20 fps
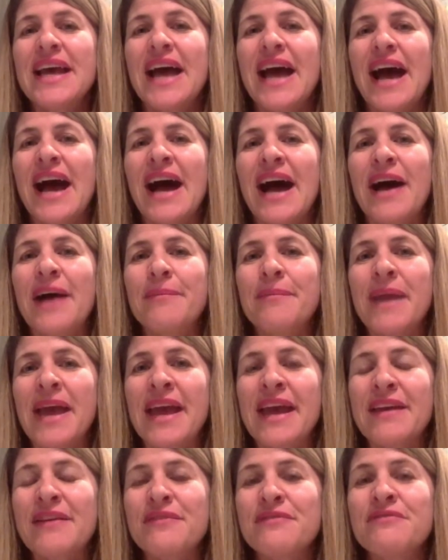
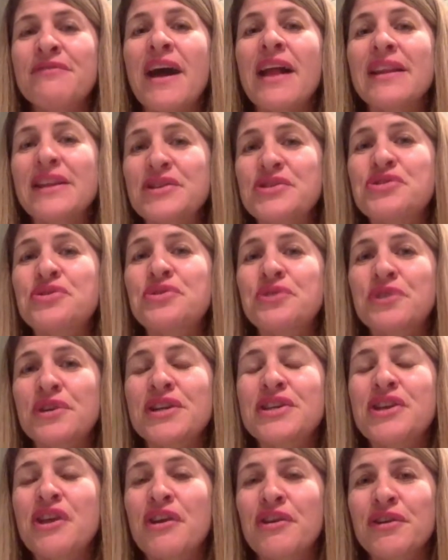a volunteer
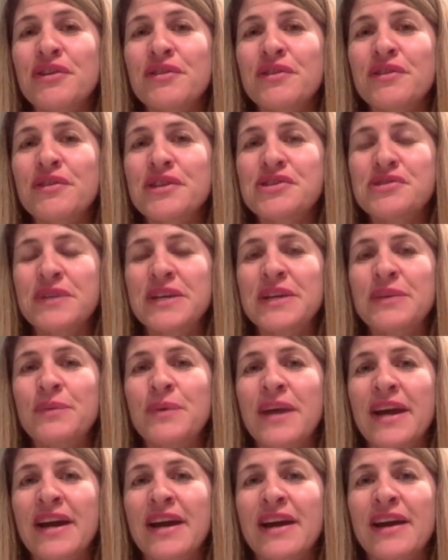yoga retreat
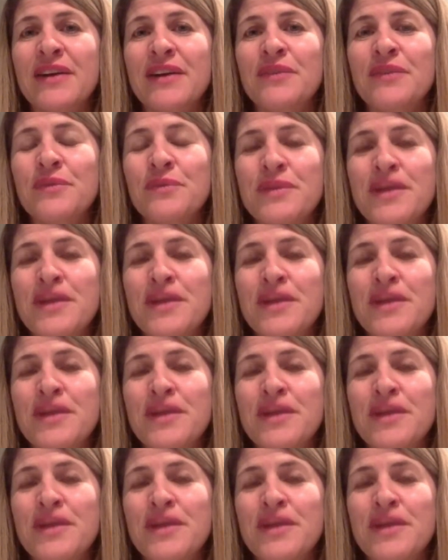where